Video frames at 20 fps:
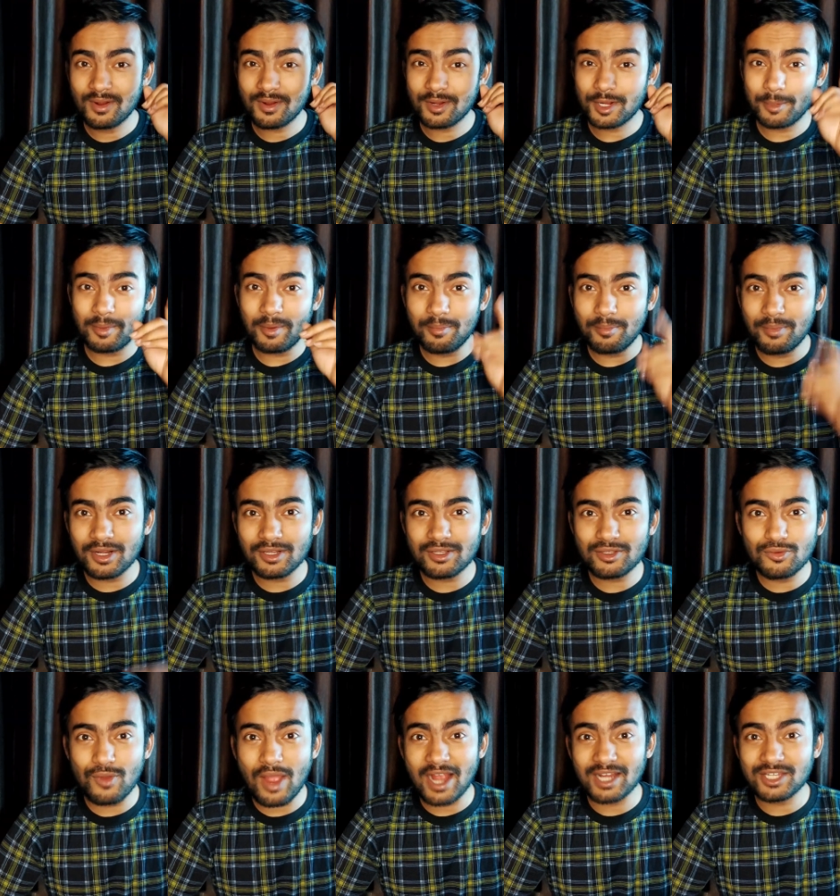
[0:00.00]
remember
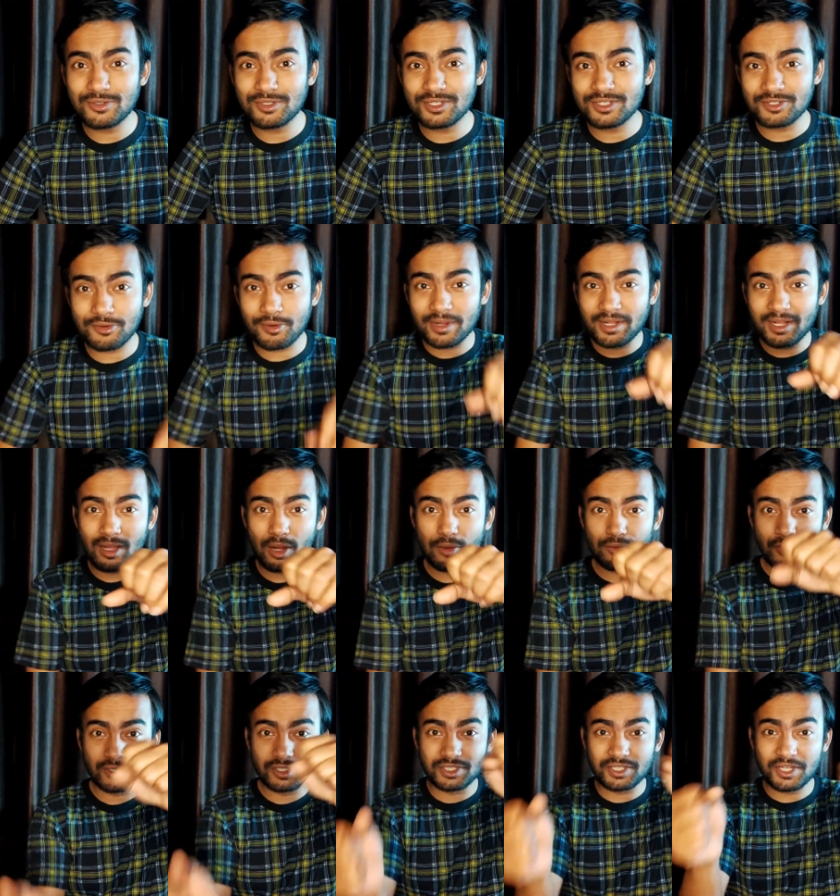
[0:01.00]
to actually straighten
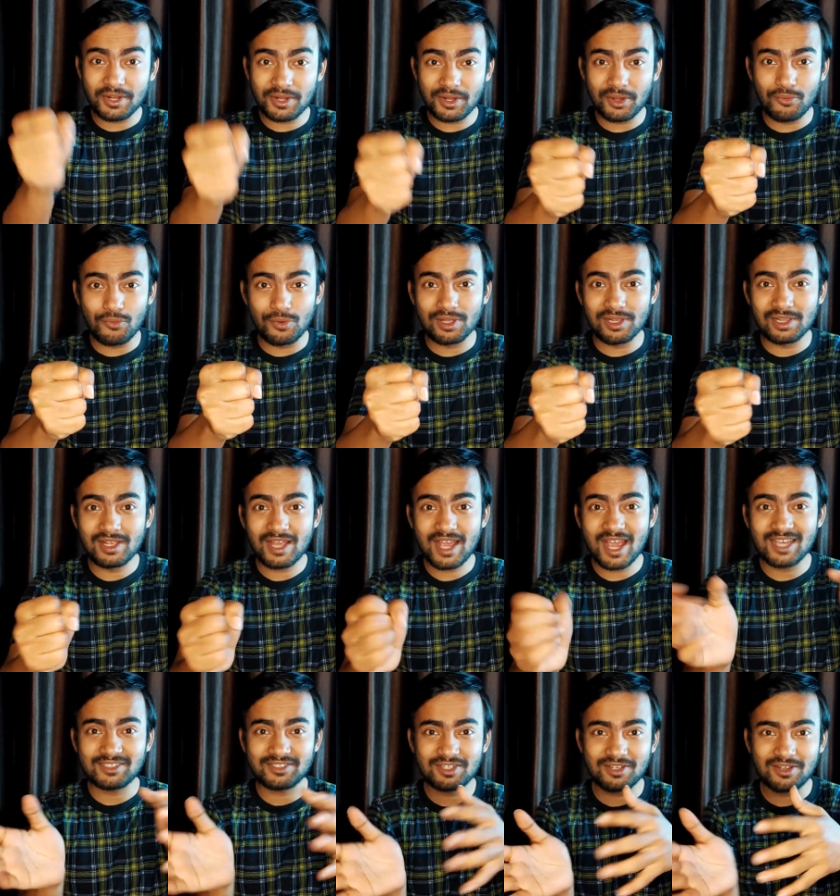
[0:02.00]
out your steering wheel
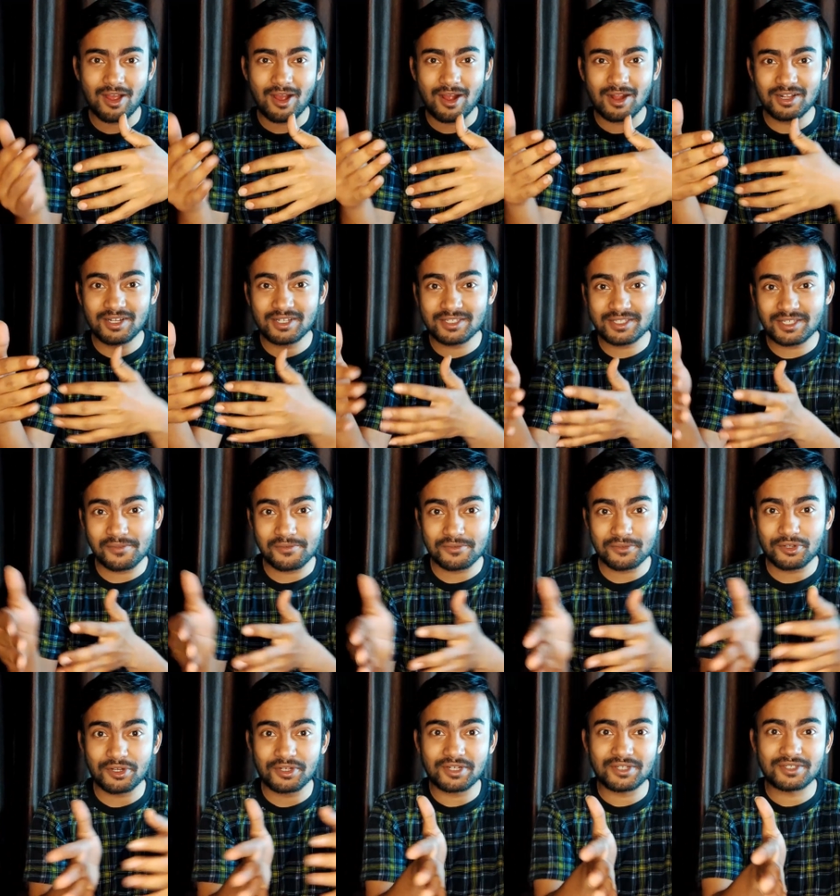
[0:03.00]
as the car itself
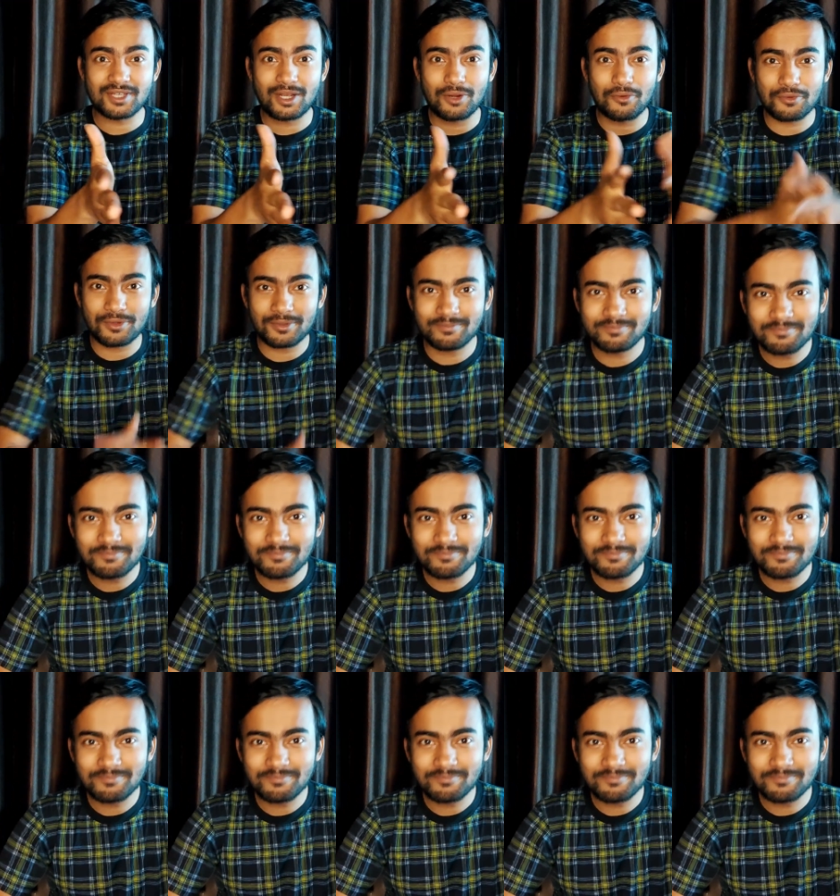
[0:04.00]
straightens out.